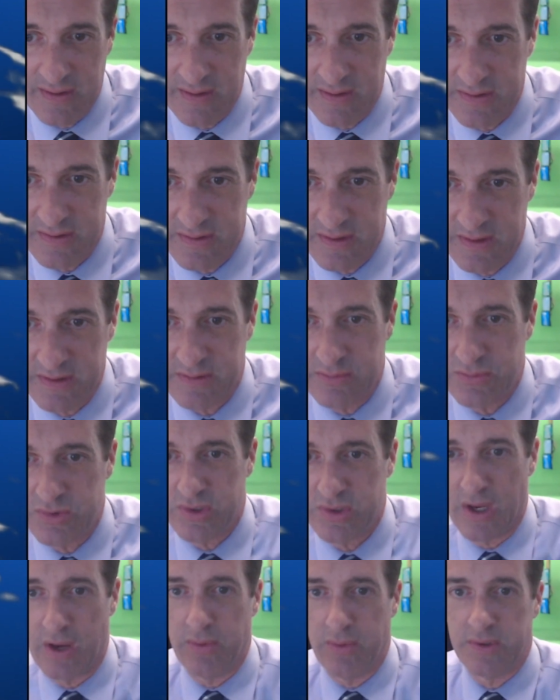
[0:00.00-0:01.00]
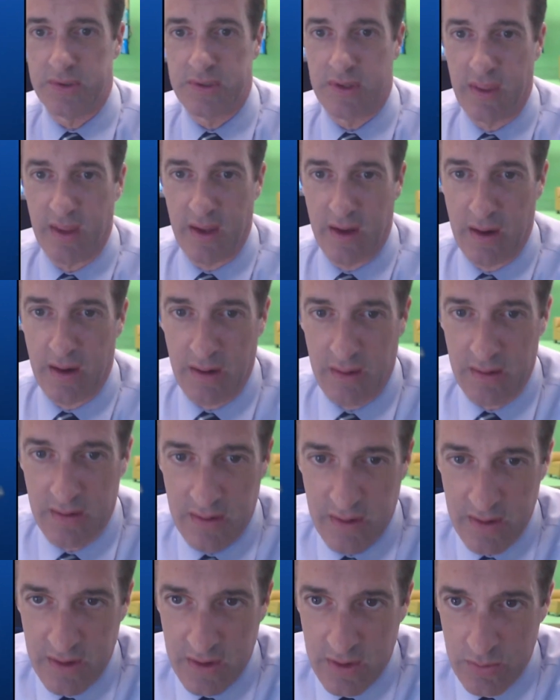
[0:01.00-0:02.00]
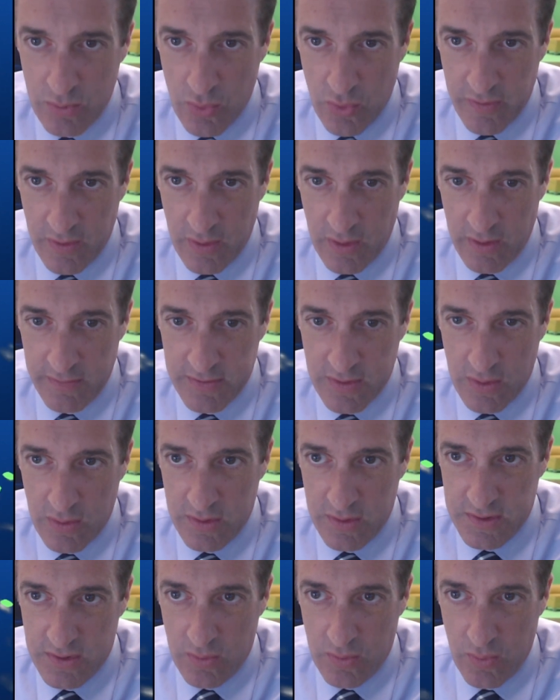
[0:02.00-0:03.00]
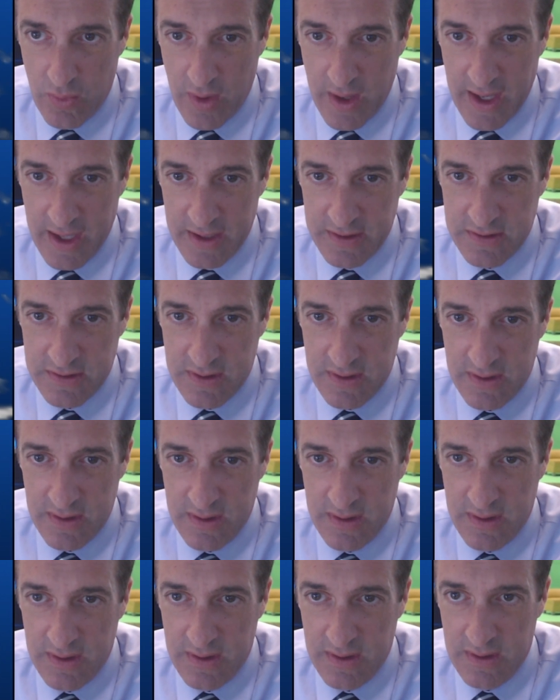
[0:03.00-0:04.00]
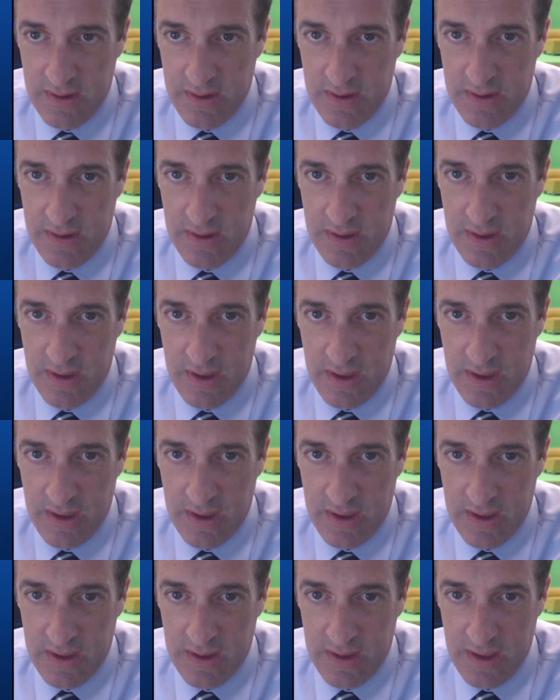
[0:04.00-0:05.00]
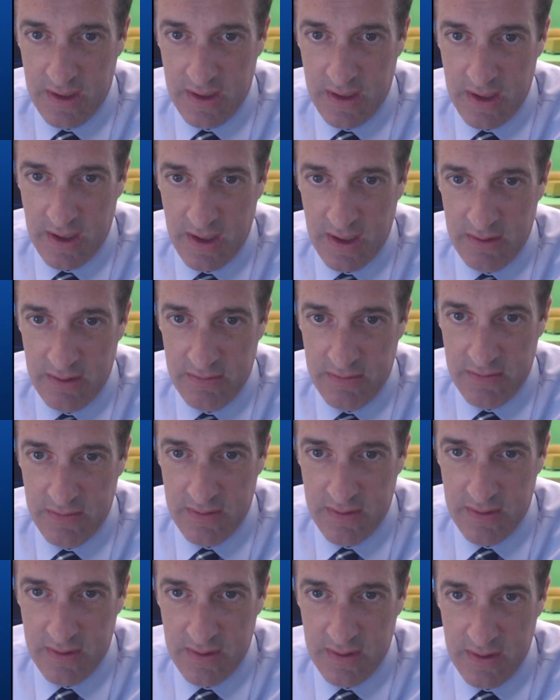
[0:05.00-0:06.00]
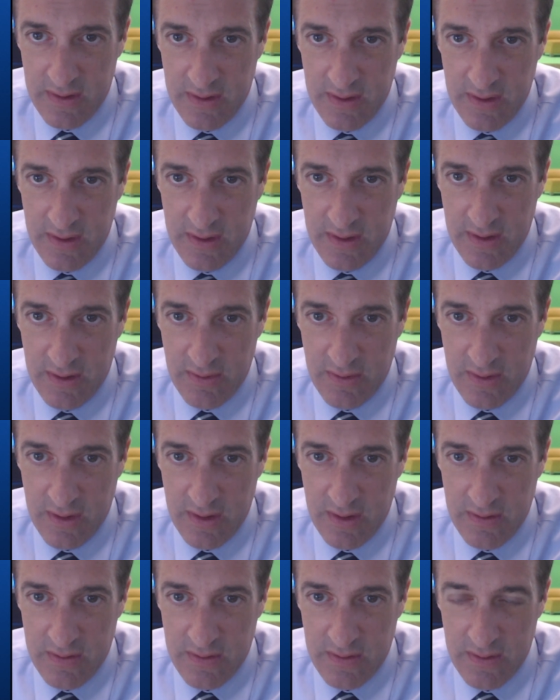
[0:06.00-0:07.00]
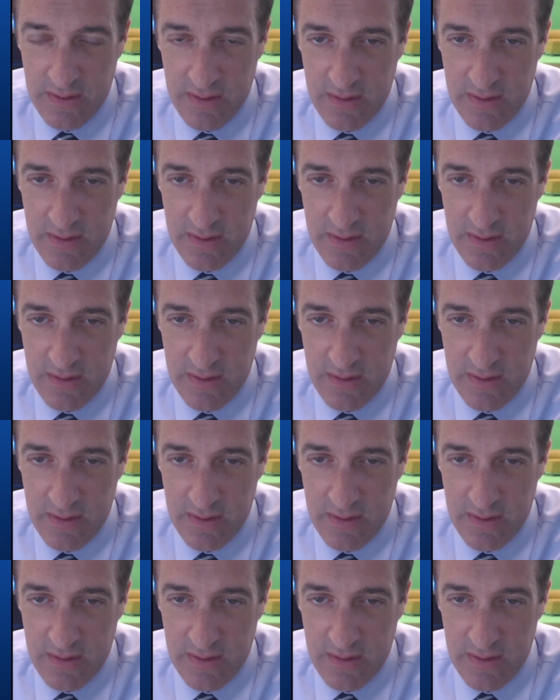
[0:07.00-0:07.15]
See some showers there, moving off towards the west, and then kind of, there it is.